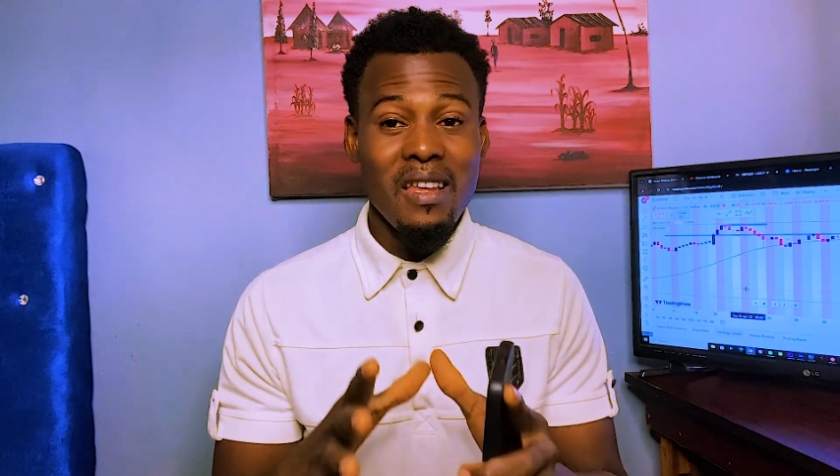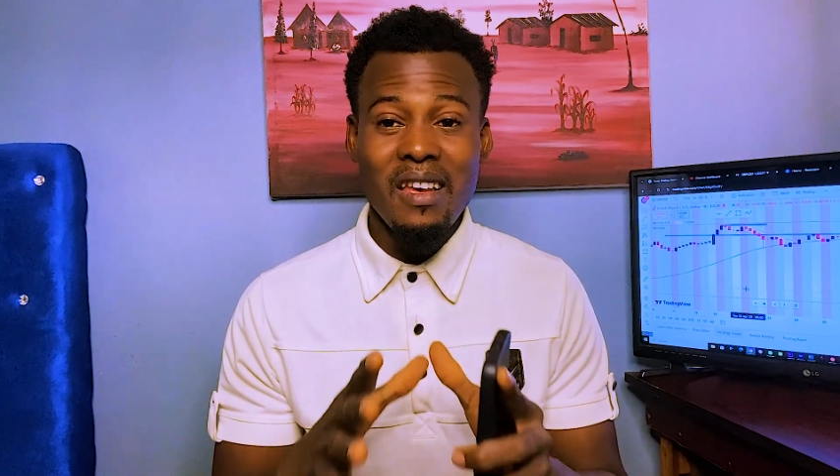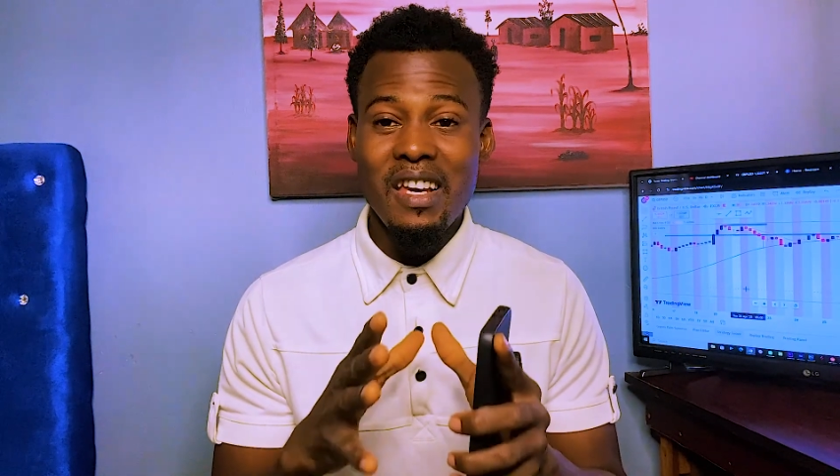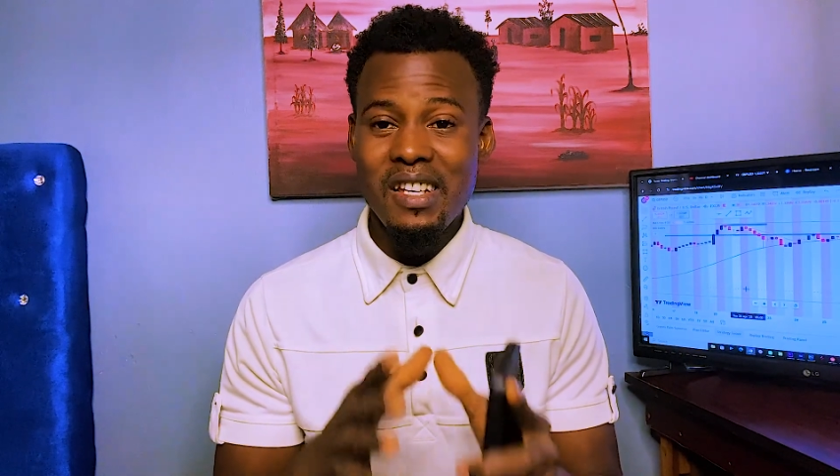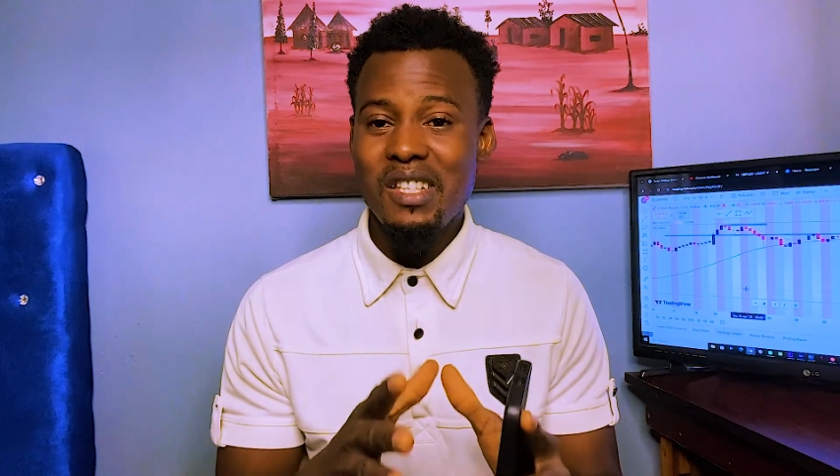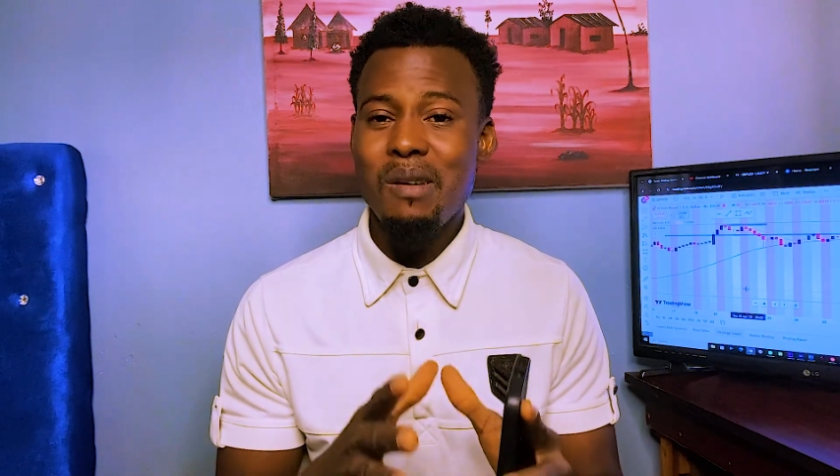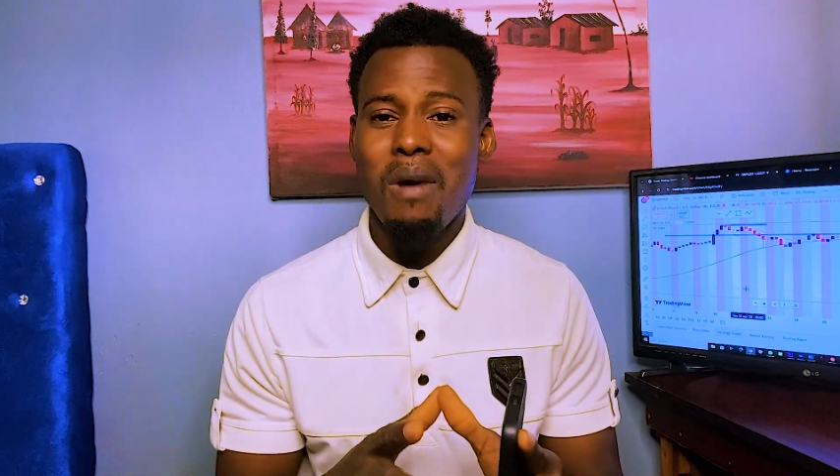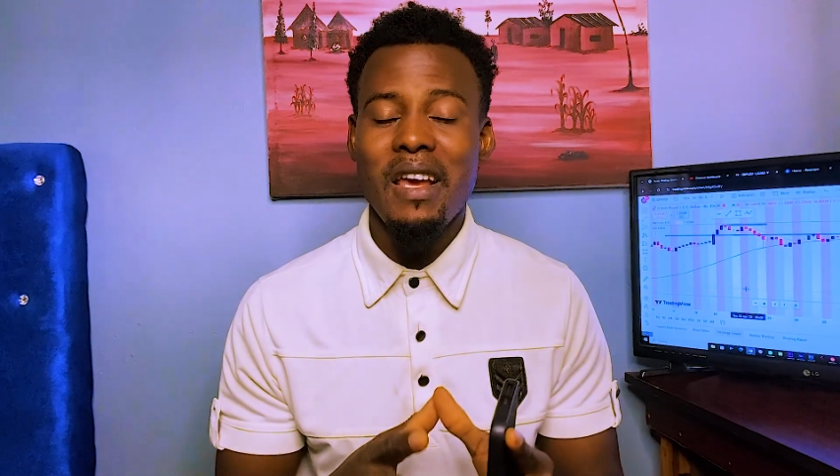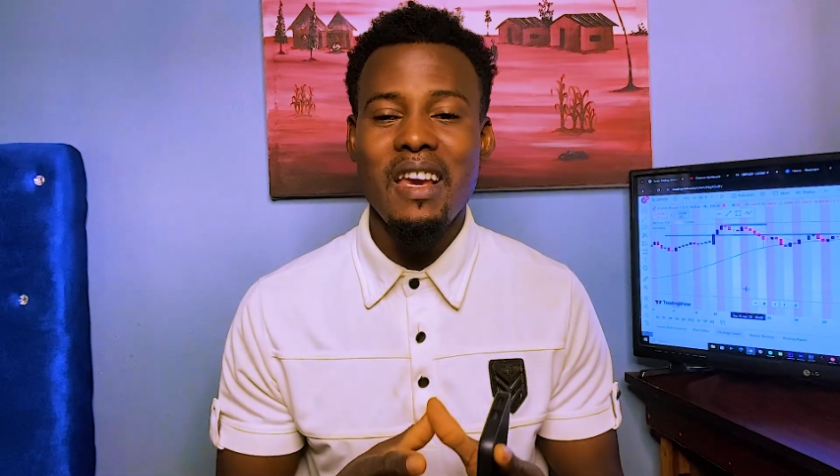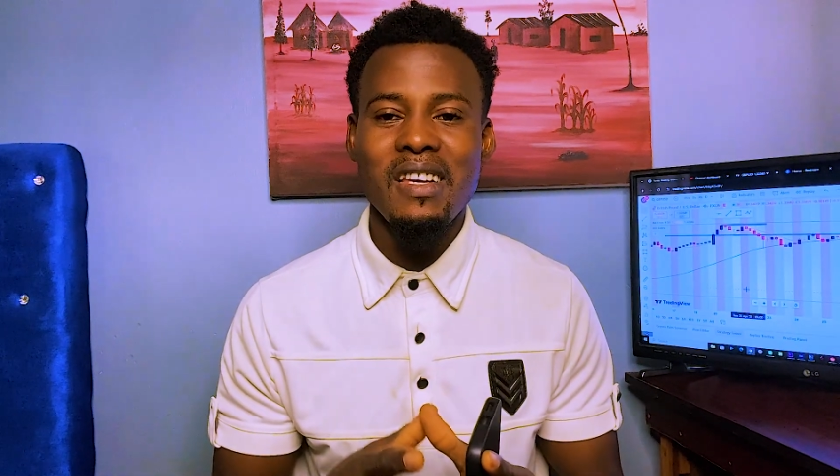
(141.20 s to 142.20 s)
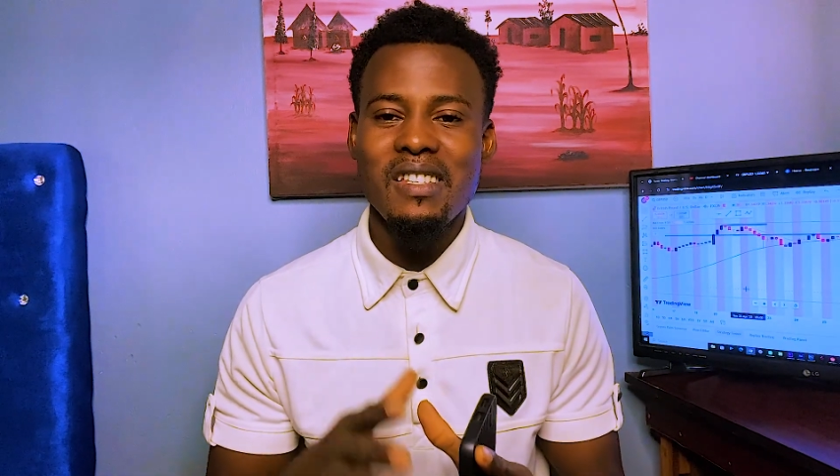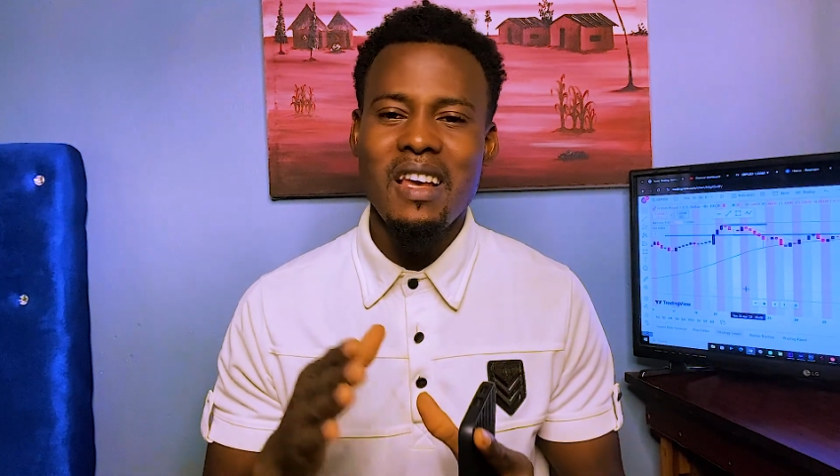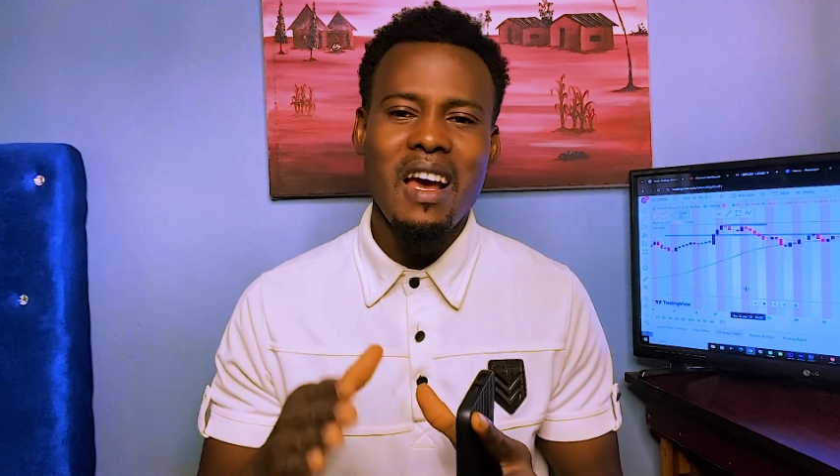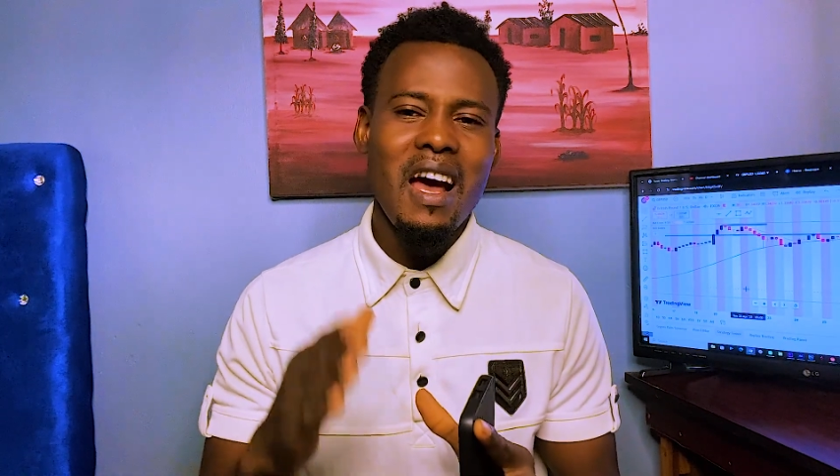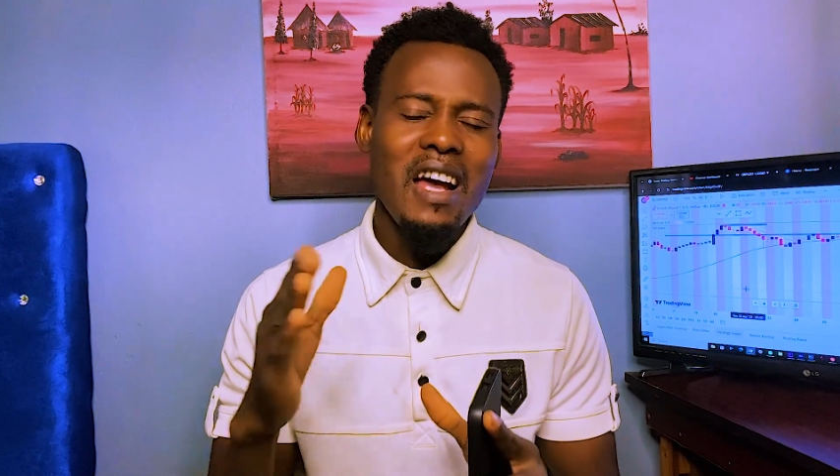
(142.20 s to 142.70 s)
hit the market
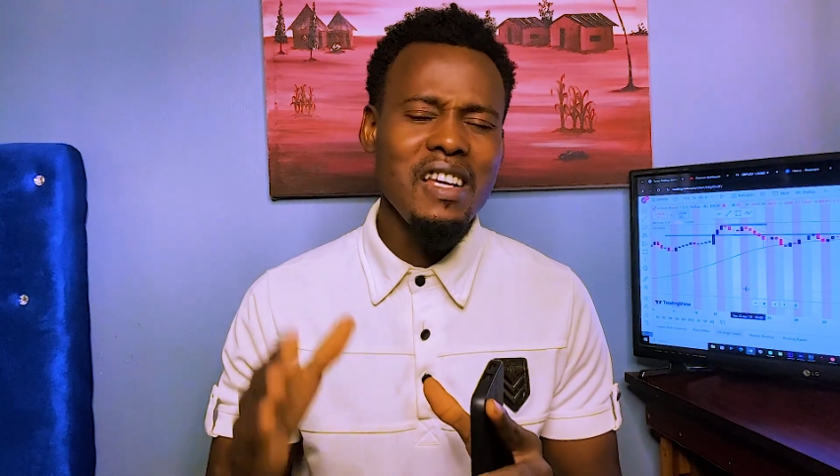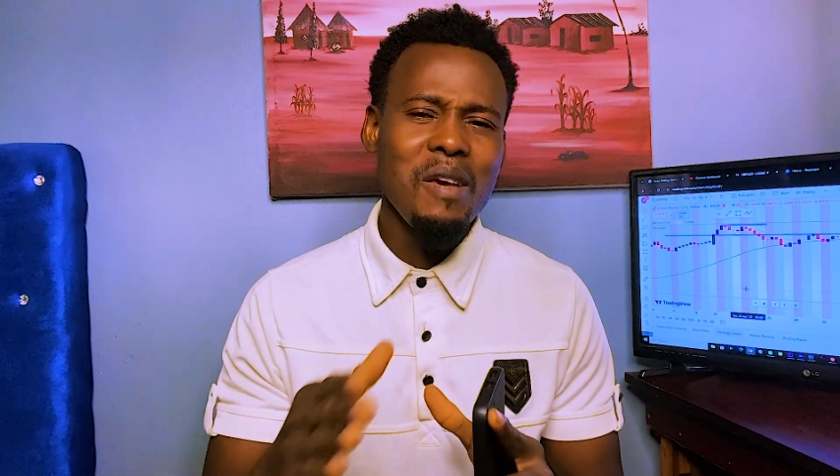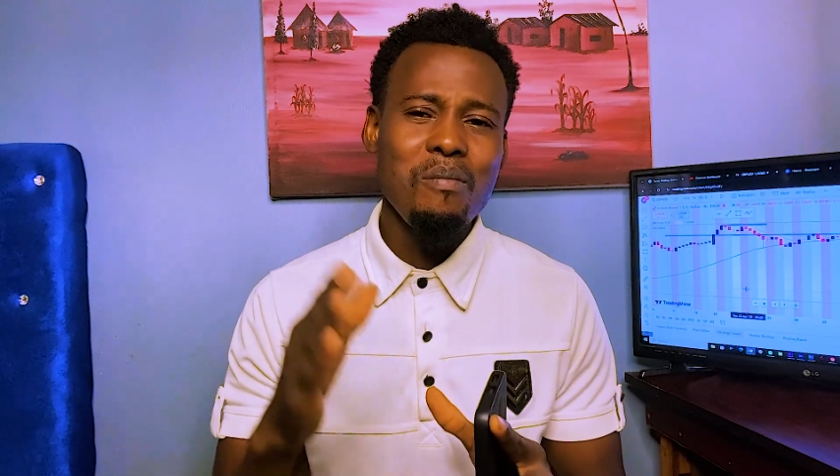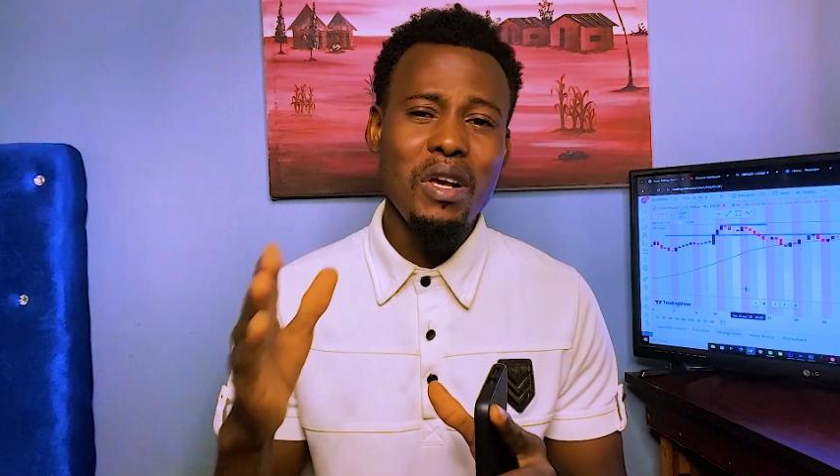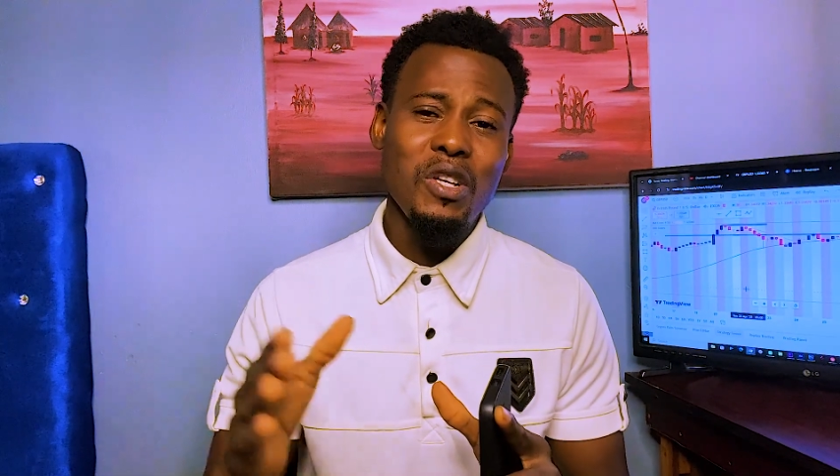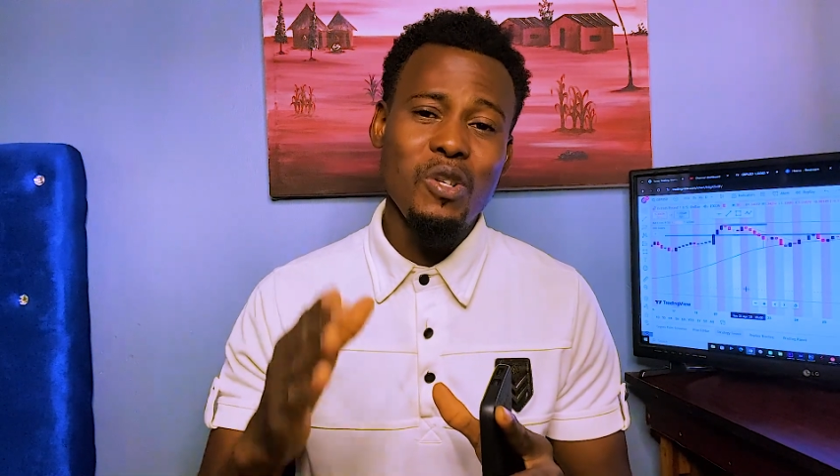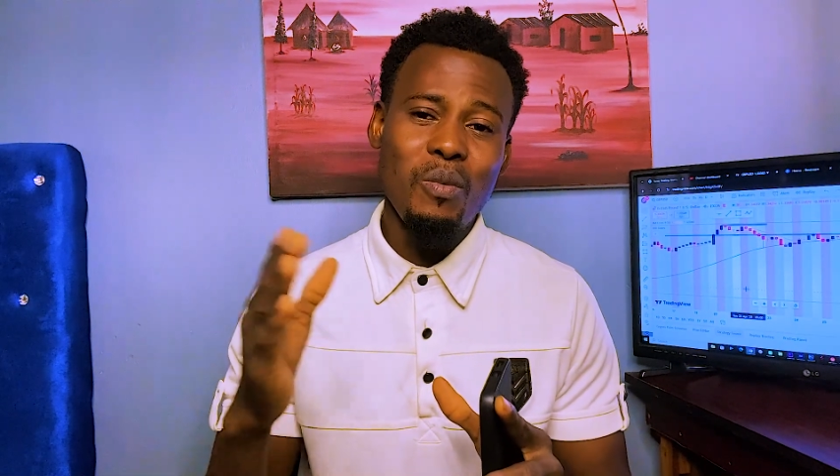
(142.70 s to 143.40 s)
and keep making some